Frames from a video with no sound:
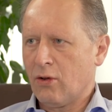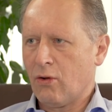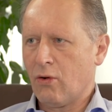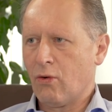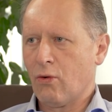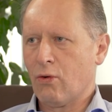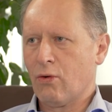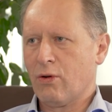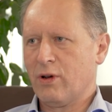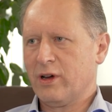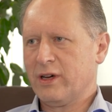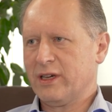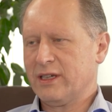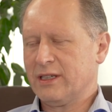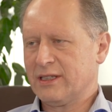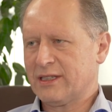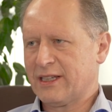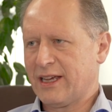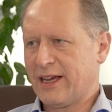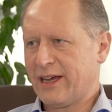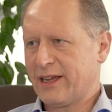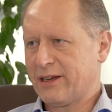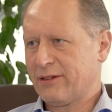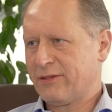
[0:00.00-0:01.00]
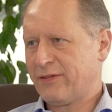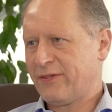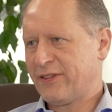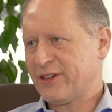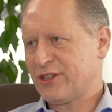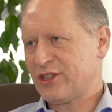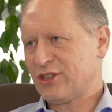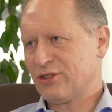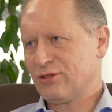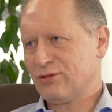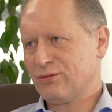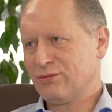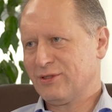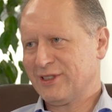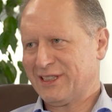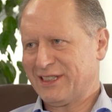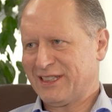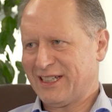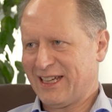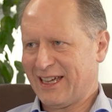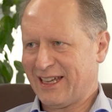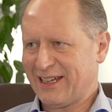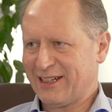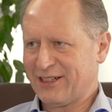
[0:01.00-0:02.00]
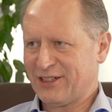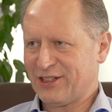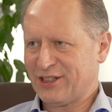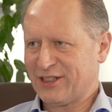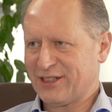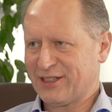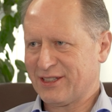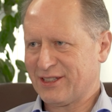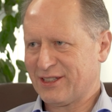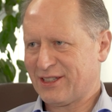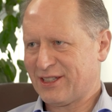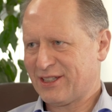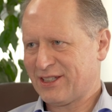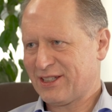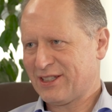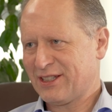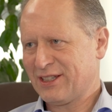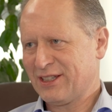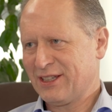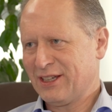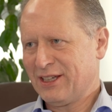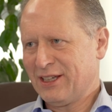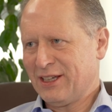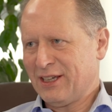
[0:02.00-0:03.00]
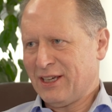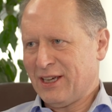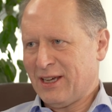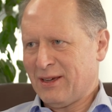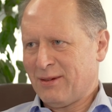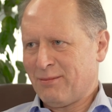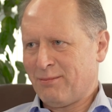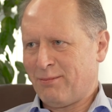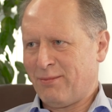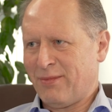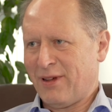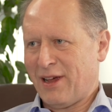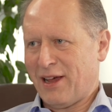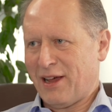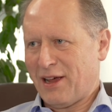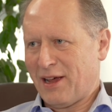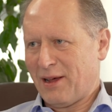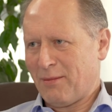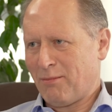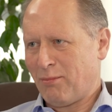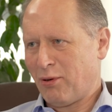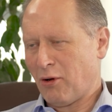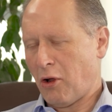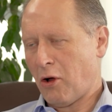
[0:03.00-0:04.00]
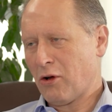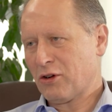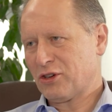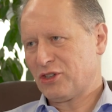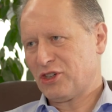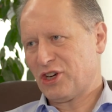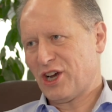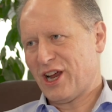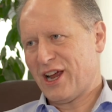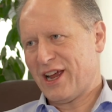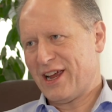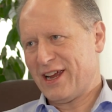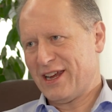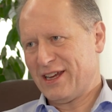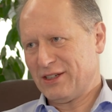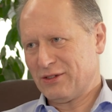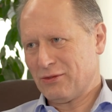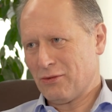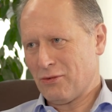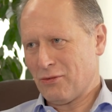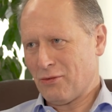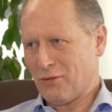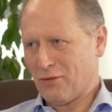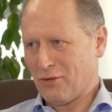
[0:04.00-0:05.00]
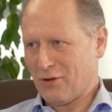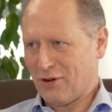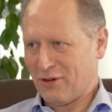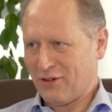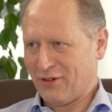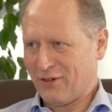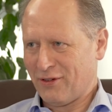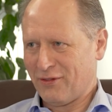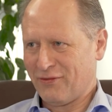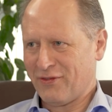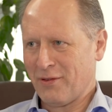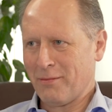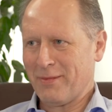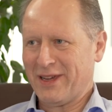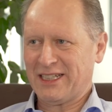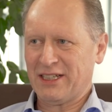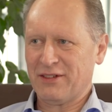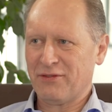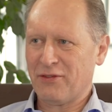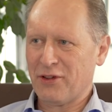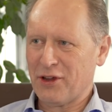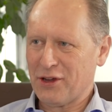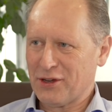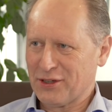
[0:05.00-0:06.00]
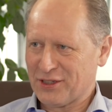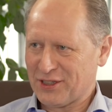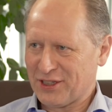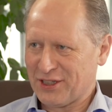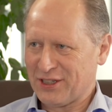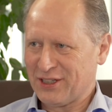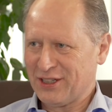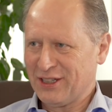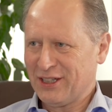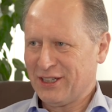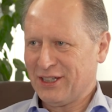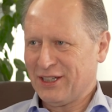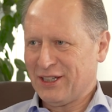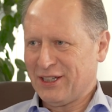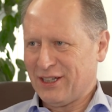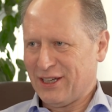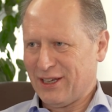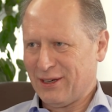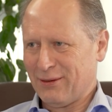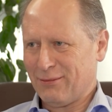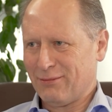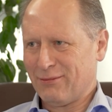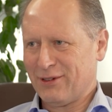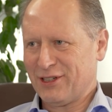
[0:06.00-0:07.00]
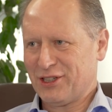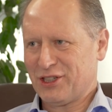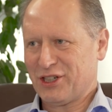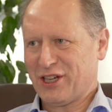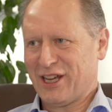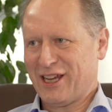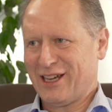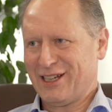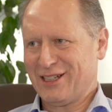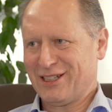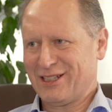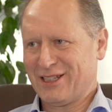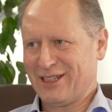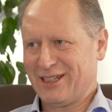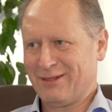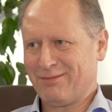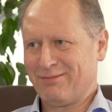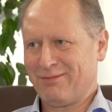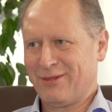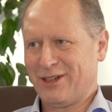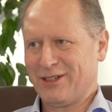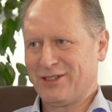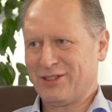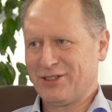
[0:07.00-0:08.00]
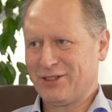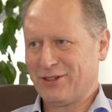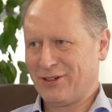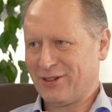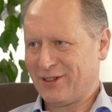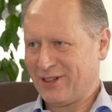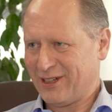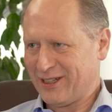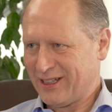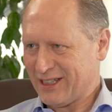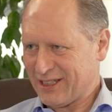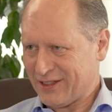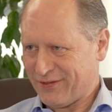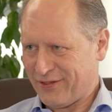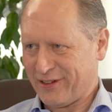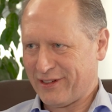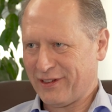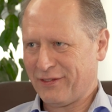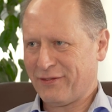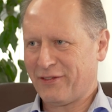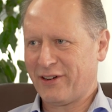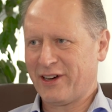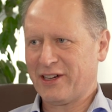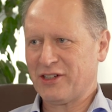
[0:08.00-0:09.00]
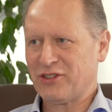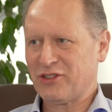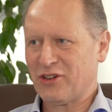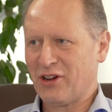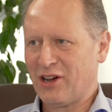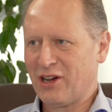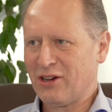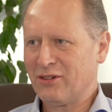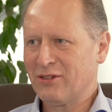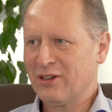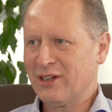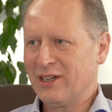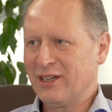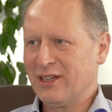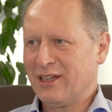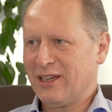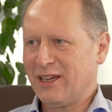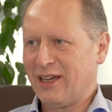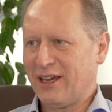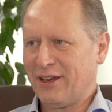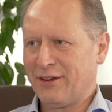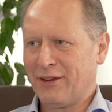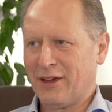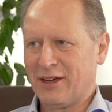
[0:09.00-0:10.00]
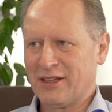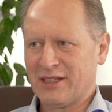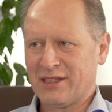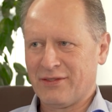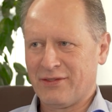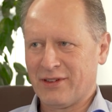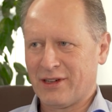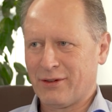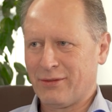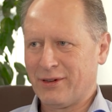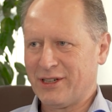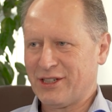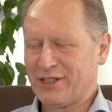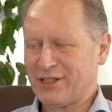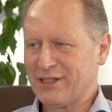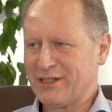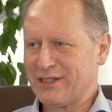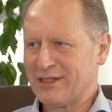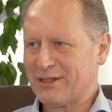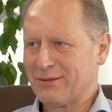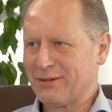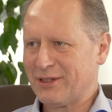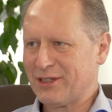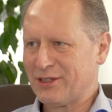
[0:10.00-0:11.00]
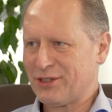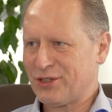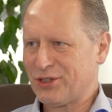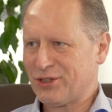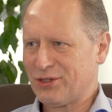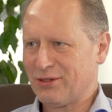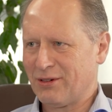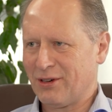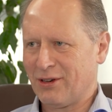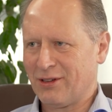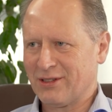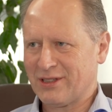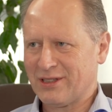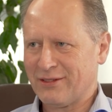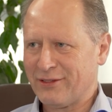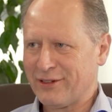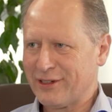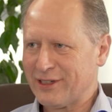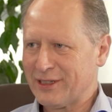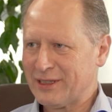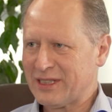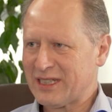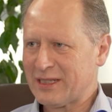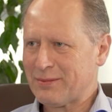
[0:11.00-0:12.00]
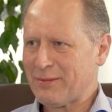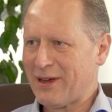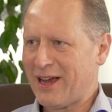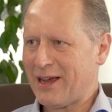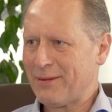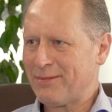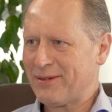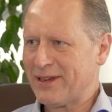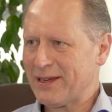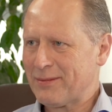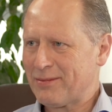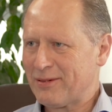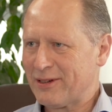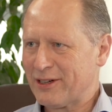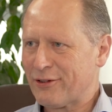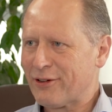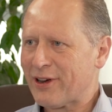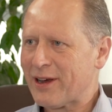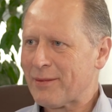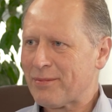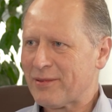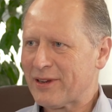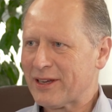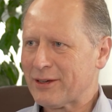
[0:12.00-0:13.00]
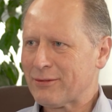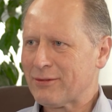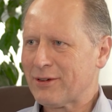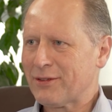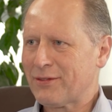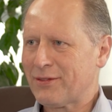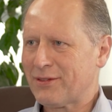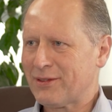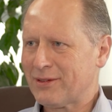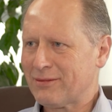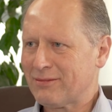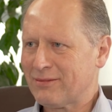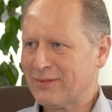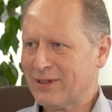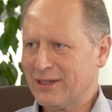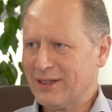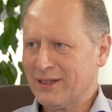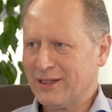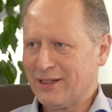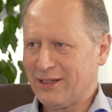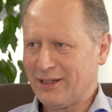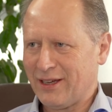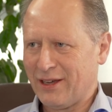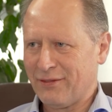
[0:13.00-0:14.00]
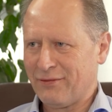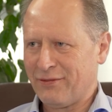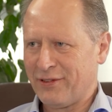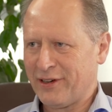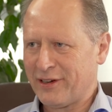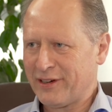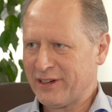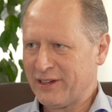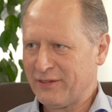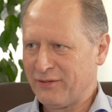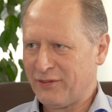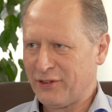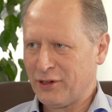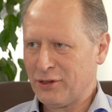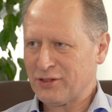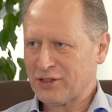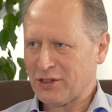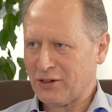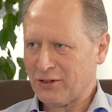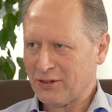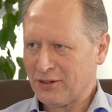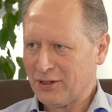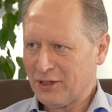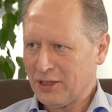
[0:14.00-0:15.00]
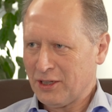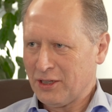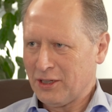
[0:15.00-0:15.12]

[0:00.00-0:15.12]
or is artificial intelligence blockchain or the metaverse, in which case it most certainly is very fragile. And those are the questions which lots of very smart people are grappling with and have varying views on,